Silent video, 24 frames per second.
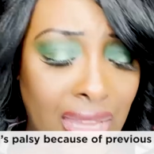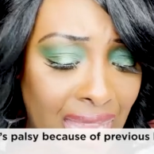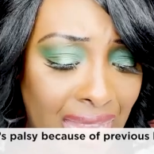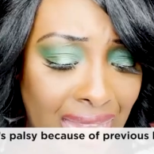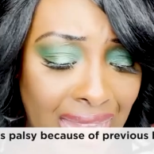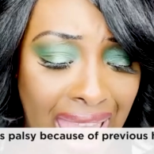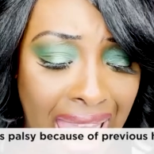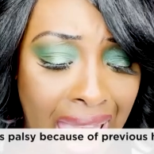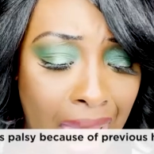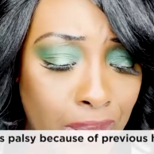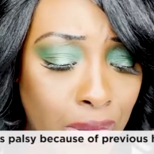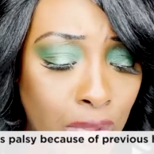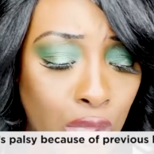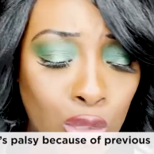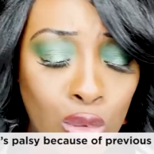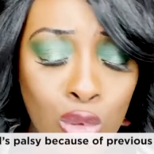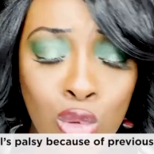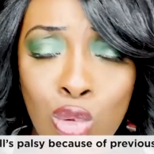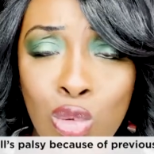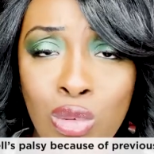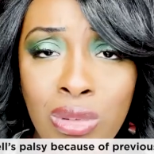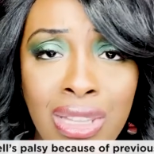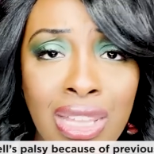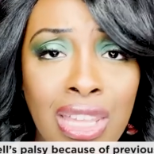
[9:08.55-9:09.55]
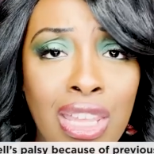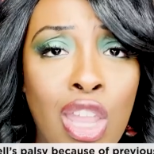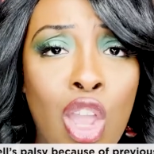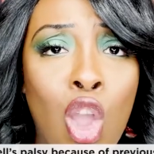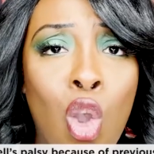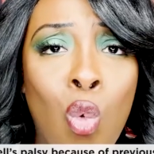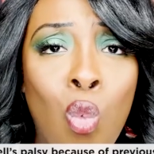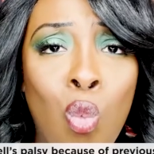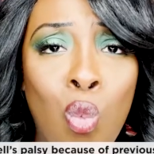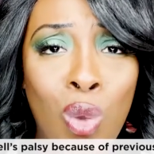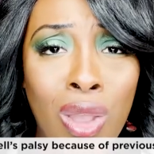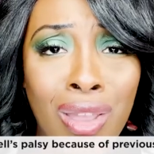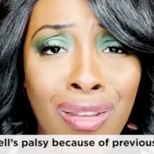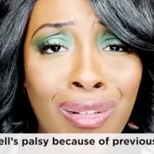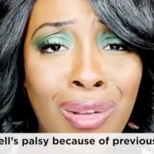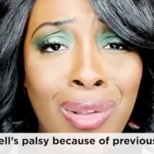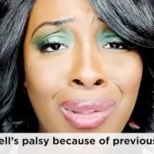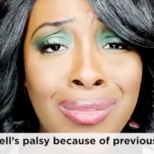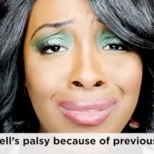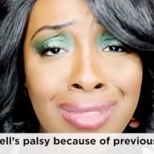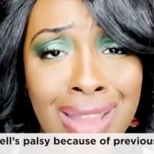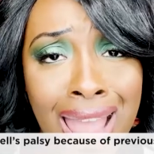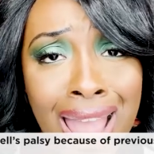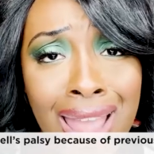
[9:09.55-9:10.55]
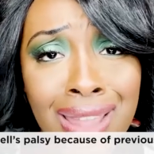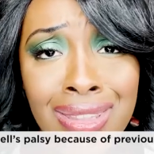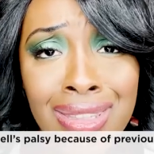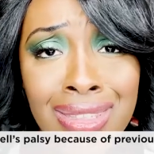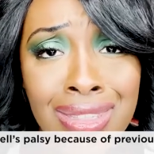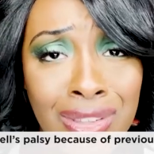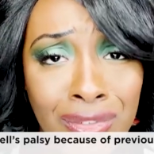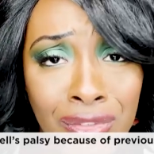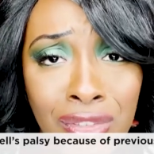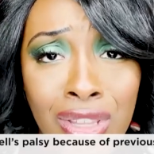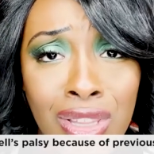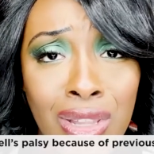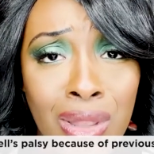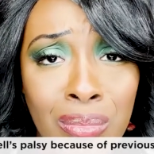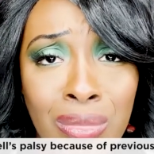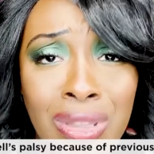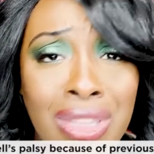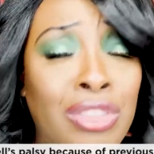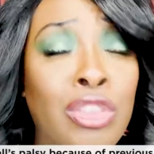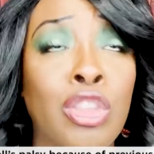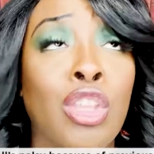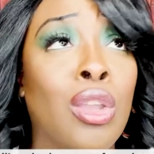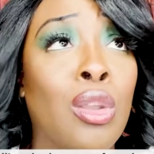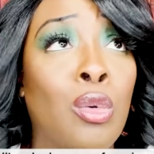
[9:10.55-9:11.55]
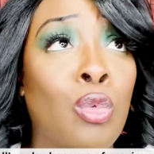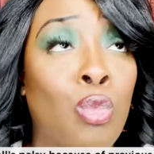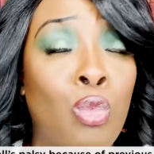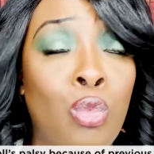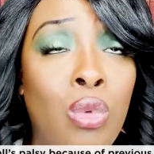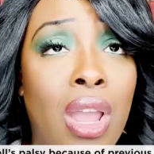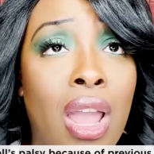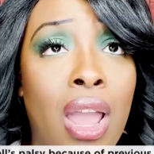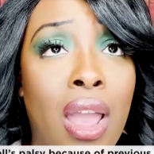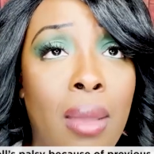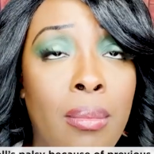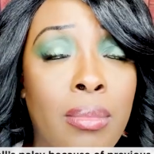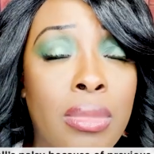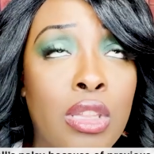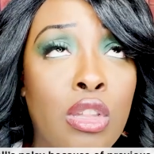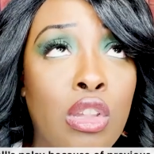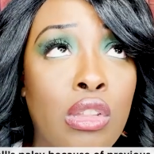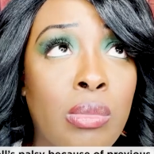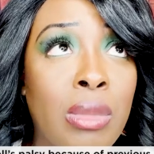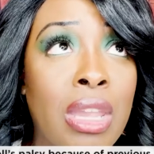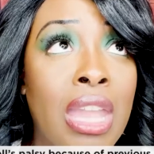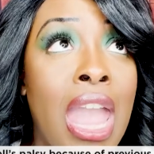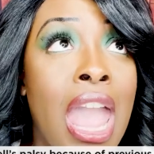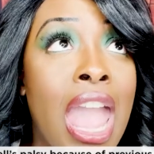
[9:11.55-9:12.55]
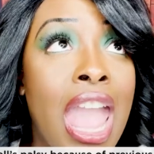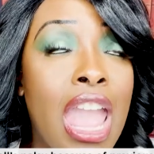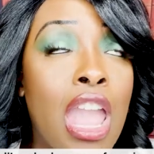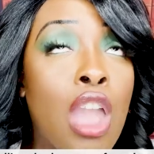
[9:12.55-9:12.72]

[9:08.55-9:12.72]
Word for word: It absolutely will not develop the, um, excuse me,